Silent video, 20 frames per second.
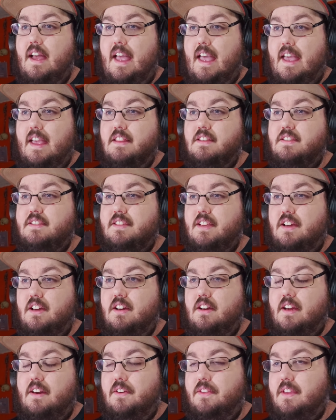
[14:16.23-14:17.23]
N
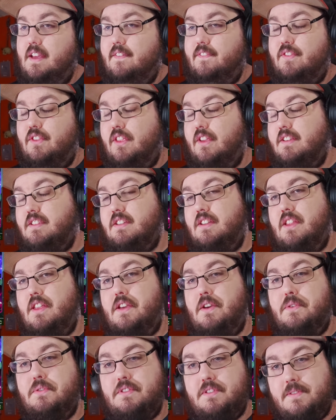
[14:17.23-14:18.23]
song. I don't think I've listened to
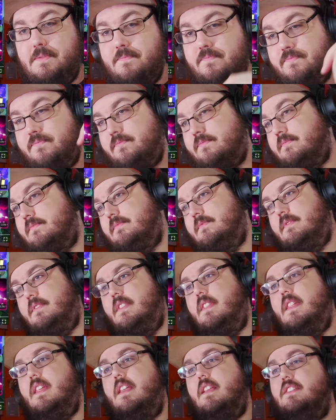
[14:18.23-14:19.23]
those.
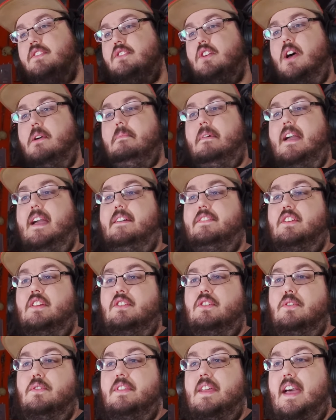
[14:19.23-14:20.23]
So I might have to
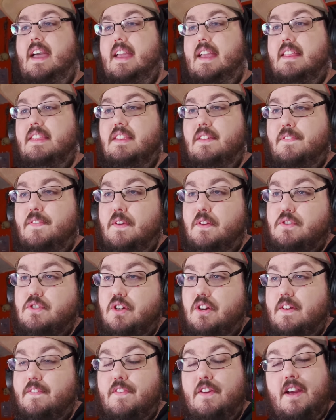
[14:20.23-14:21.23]
do that in the
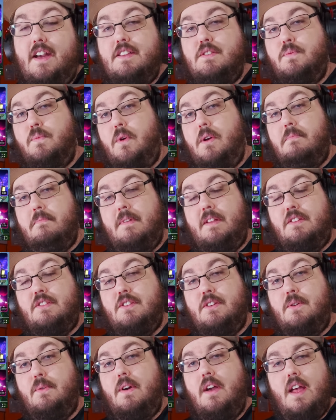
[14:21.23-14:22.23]
future. If you guys want me
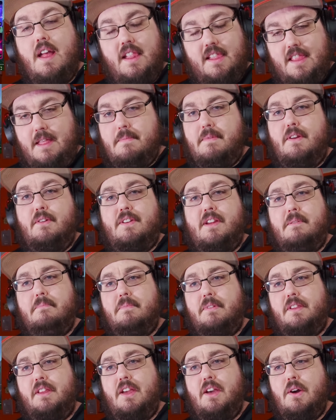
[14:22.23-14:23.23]
to, let me know down
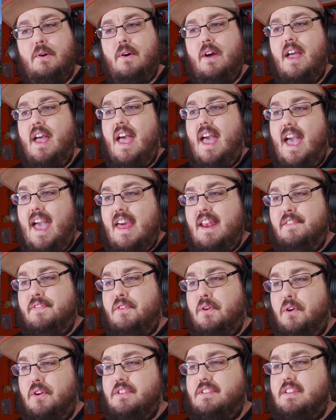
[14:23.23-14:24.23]
below. And of
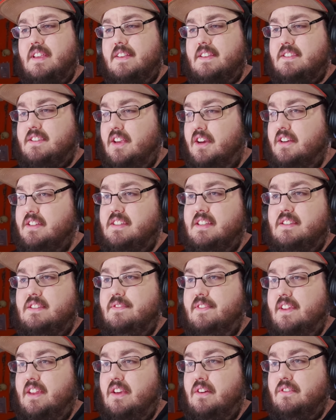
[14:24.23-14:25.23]
course, as long as this
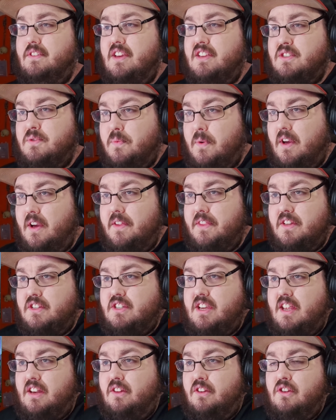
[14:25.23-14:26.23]
video does well on the
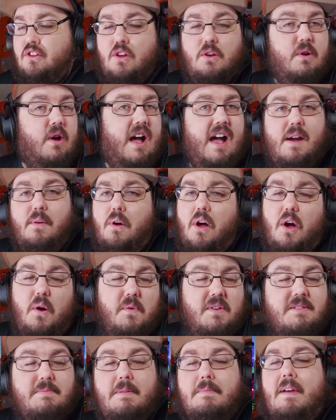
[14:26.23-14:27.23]
channel, you know, I'll
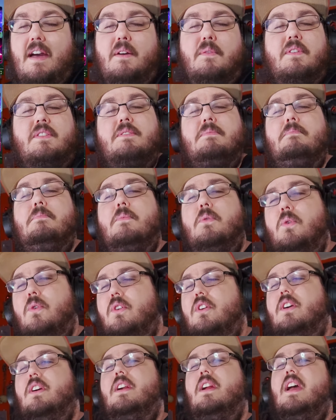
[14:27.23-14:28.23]
always be back with
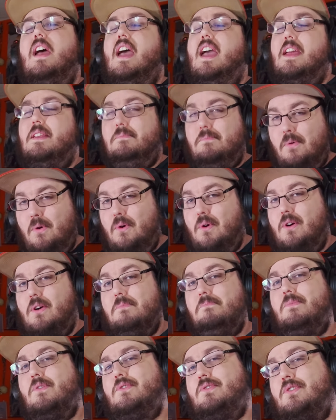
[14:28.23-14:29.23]
more and more
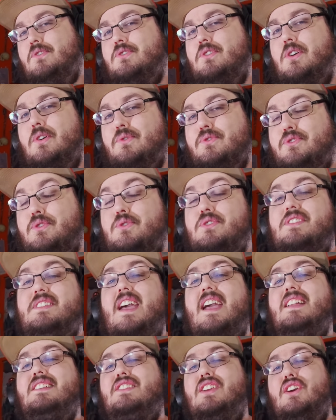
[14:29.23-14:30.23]
Murder Drones. So
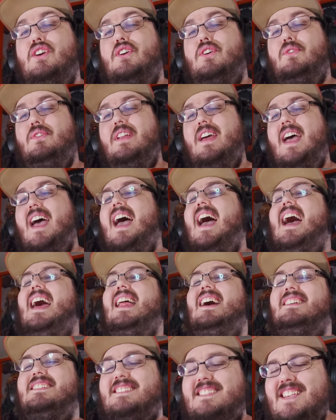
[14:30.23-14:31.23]
stay tuned and
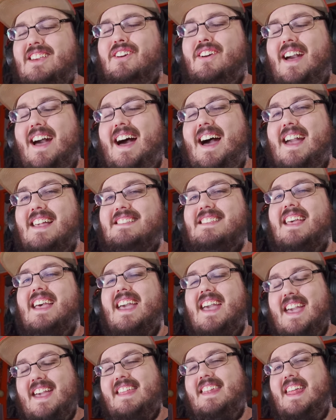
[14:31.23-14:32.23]
I'll see you guys
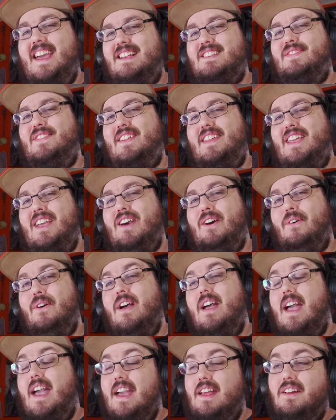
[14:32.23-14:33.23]
in the next video.
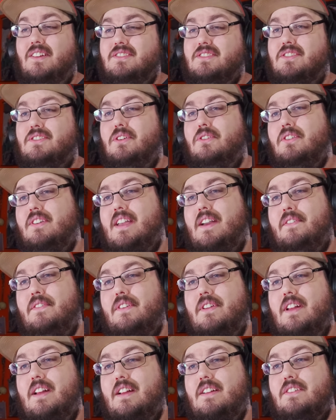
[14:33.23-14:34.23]
And also don't
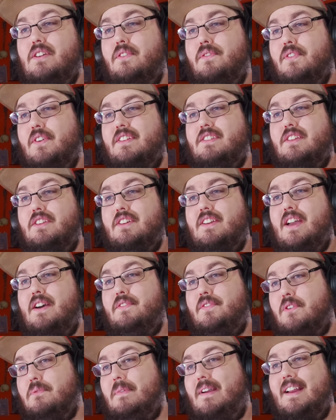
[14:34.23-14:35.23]
forget to look
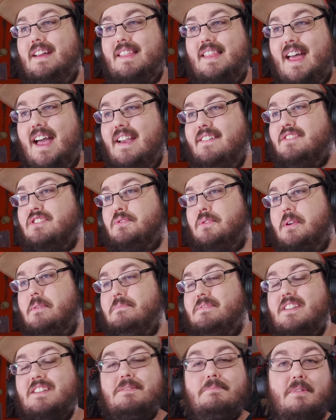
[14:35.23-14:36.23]
out for my live
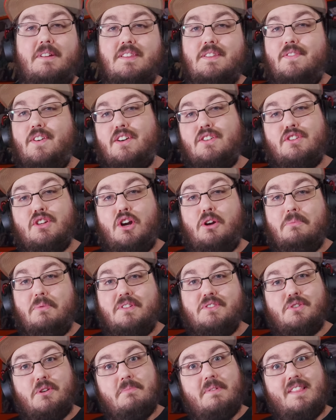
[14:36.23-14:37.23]
streams this month of October.
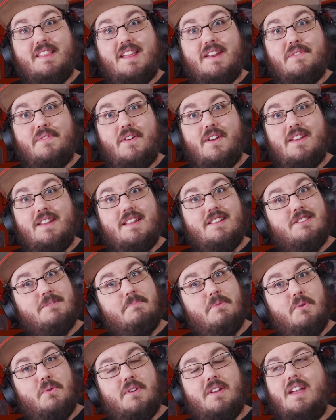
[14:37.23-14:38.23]
It's going to be a lot of fun and
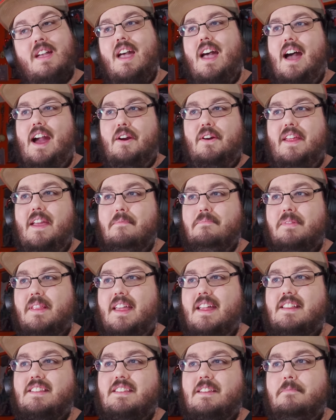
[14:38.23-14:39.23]
spook. I already have
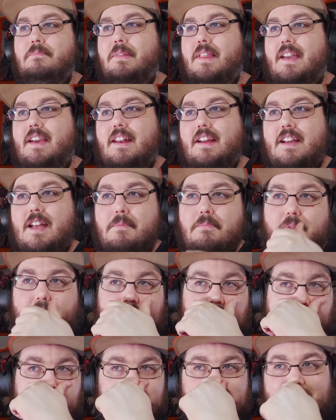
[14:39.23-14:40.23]
plans of playing a couple
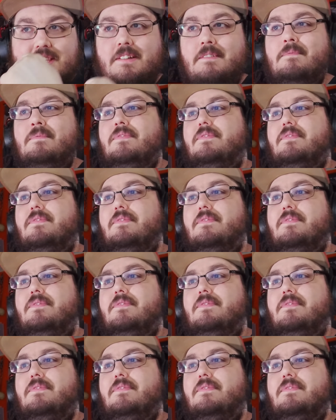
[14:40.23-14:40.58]
games